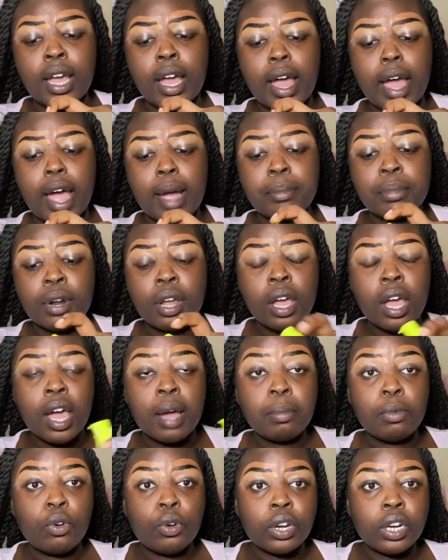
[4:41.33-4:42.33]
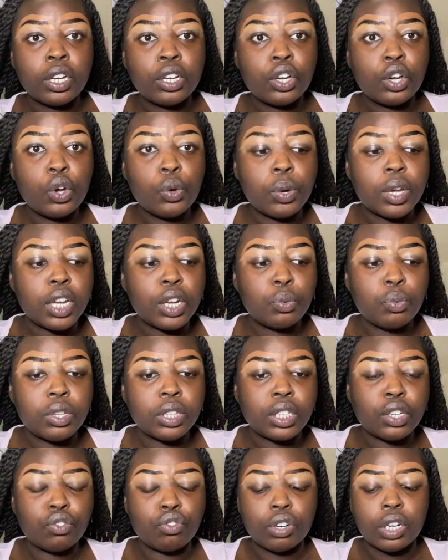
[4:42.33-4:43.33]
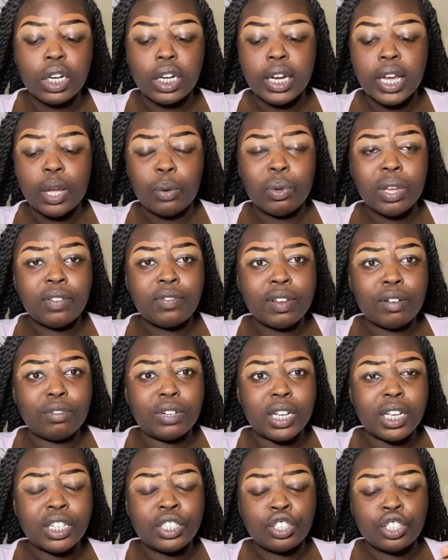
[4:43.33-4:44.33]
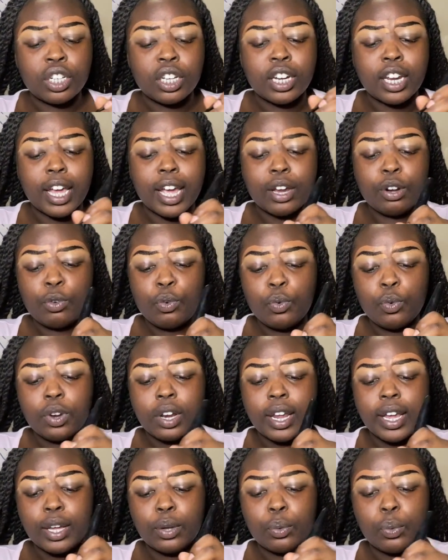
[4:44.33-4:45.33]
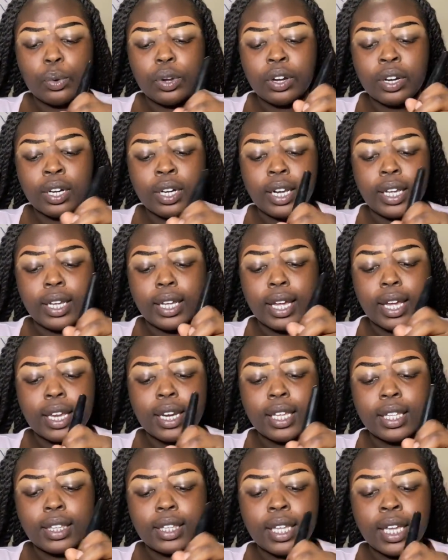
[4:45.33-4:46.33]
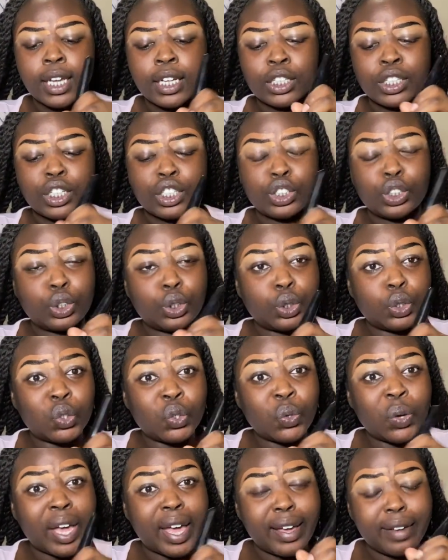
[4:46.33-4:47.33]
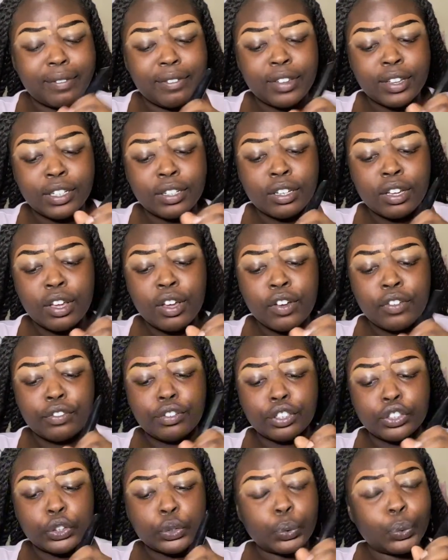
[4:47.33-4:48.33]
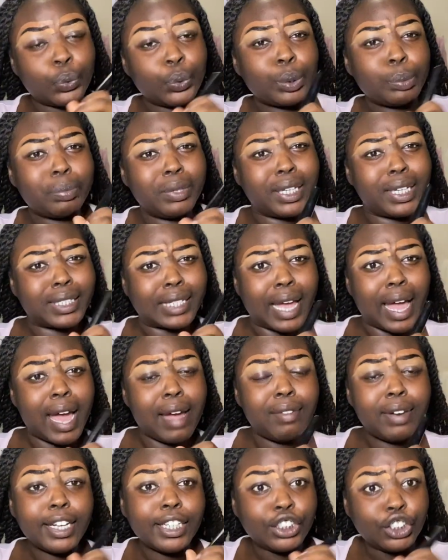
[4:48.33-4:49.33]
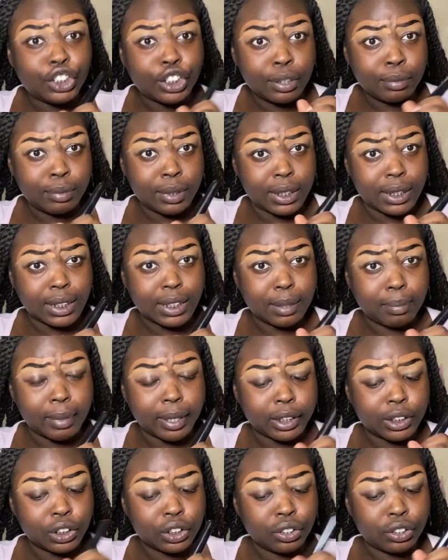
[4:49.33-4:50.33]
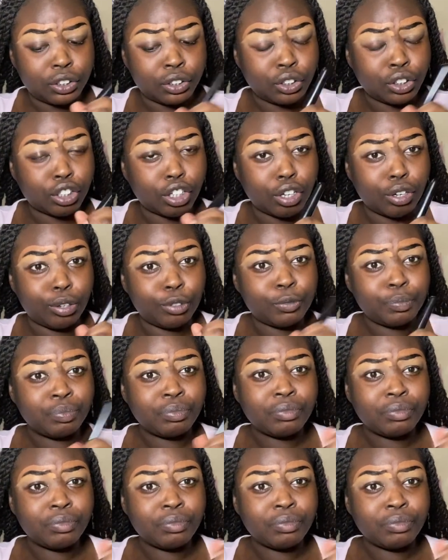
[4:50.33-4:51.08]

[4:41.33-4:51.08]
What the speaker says: I'm gonna go in with a really lightweight foundation. I don't like wearing like anything too heavy for school because I have like gym this semester, so